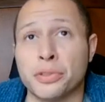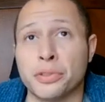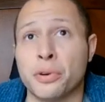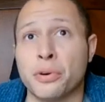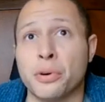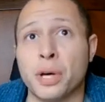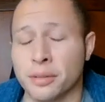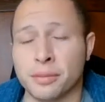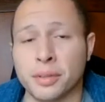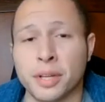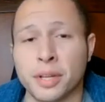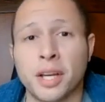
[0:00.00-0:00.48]

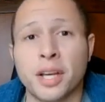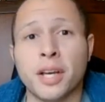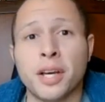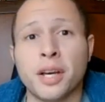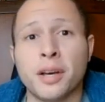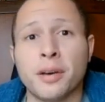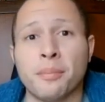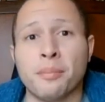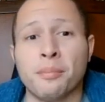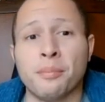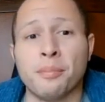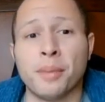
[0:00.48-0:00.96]
Again,
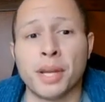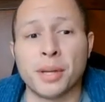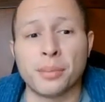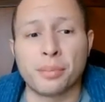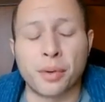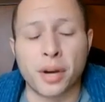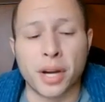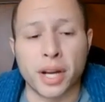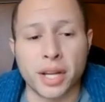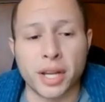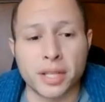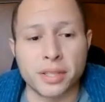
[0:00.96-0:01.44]
many
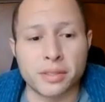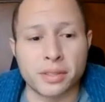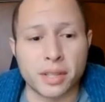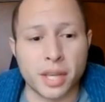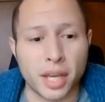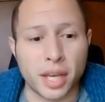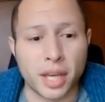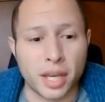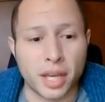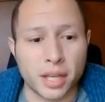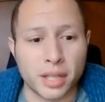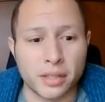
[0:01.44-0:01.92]
praise
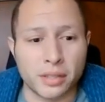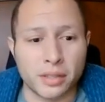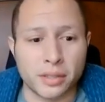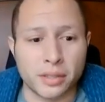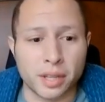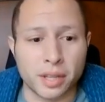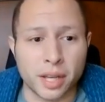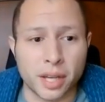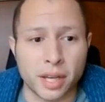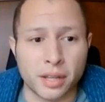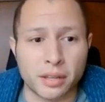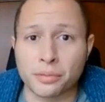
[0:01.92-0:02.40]

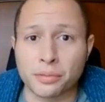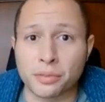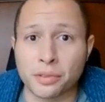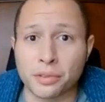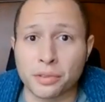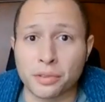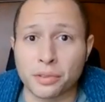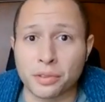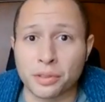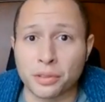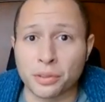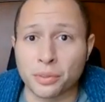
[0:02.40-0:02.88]
and thank you
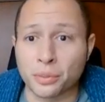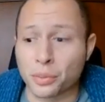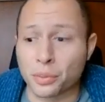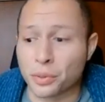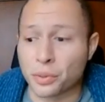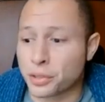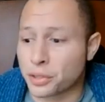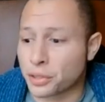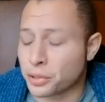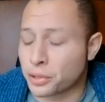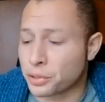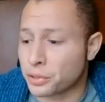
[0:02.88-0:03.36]
for the good
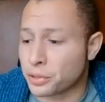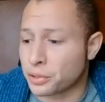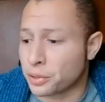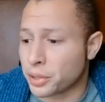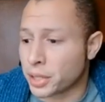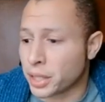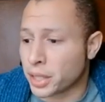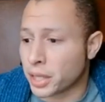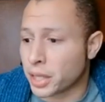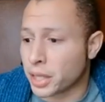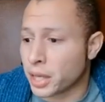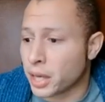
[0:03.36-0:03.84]
work you're
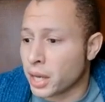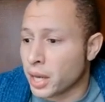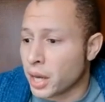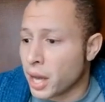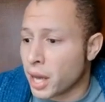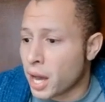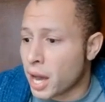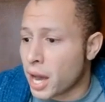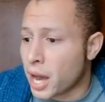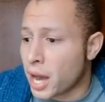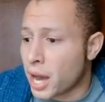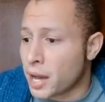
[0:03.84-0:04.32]
doing.
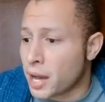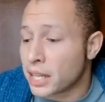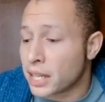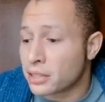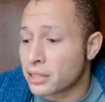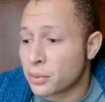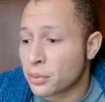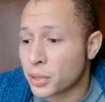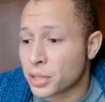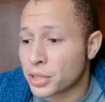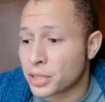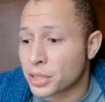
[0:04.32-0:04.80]
The
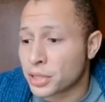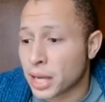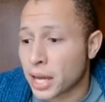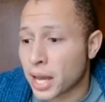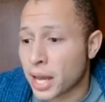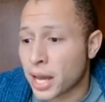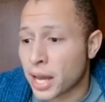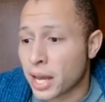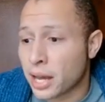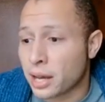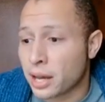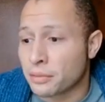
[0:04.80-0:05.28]
next question
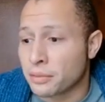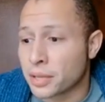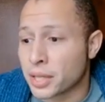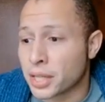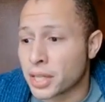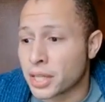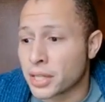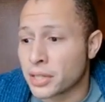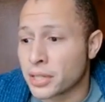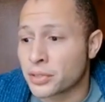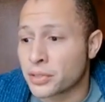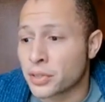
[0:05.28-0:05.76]
I have
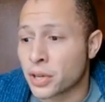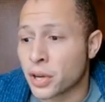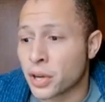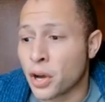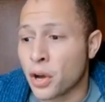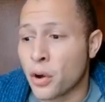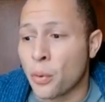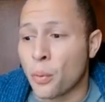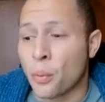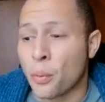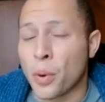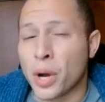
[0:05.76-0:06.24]
is,
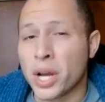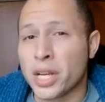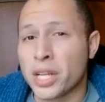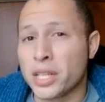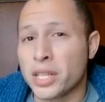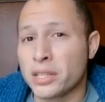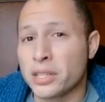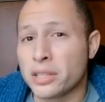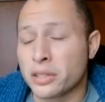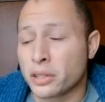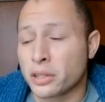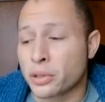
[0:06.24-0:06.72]
what
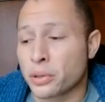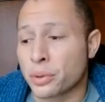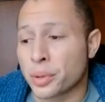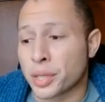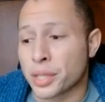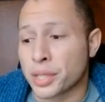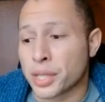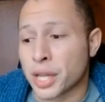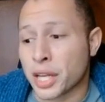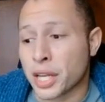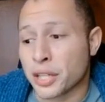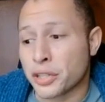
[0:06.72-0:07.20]
is a
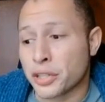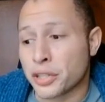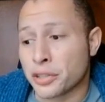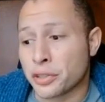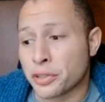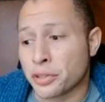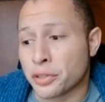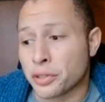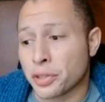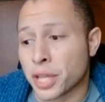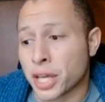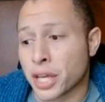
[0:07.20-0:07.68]

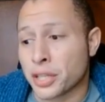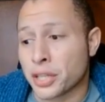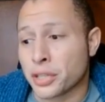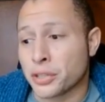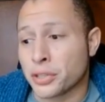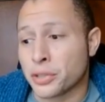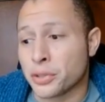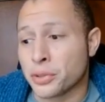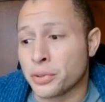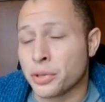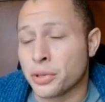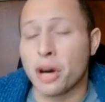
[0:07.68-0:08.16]
credential
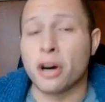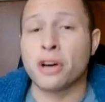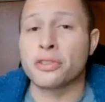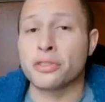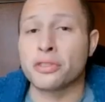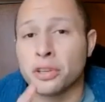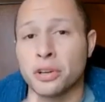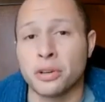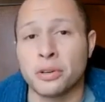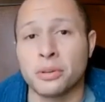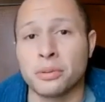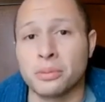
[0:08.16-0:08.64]
that you
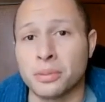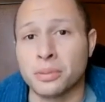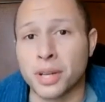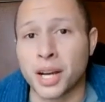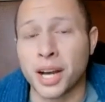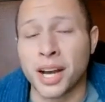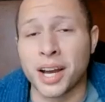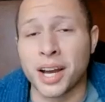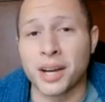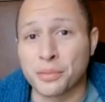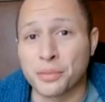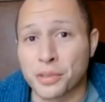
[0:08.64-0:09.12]
also,
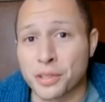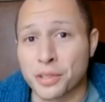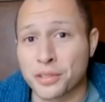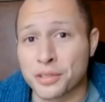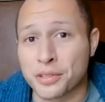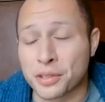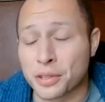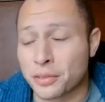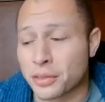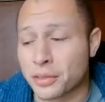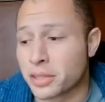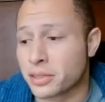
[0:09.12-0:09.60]
thank you for
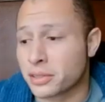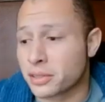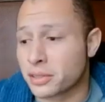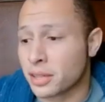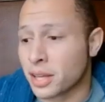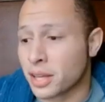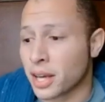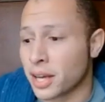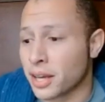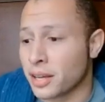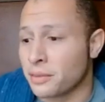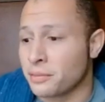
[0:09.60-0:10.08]
your
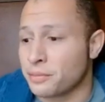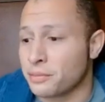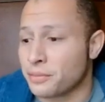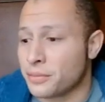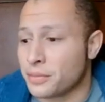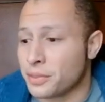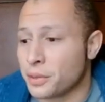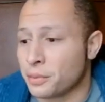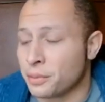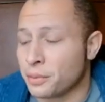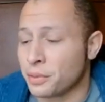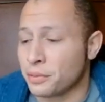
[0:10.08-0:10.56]
service.
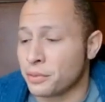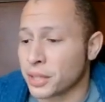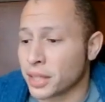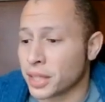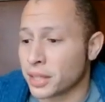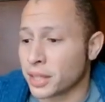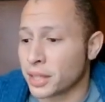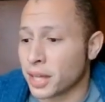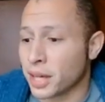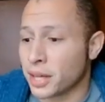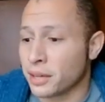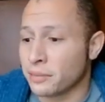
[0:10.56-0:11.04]
Don't want to
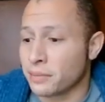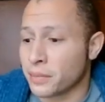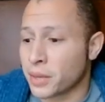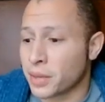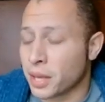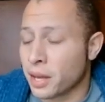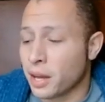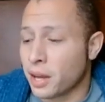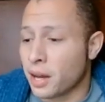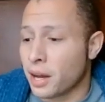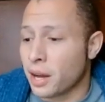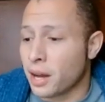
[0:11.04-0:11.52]
forget that.
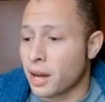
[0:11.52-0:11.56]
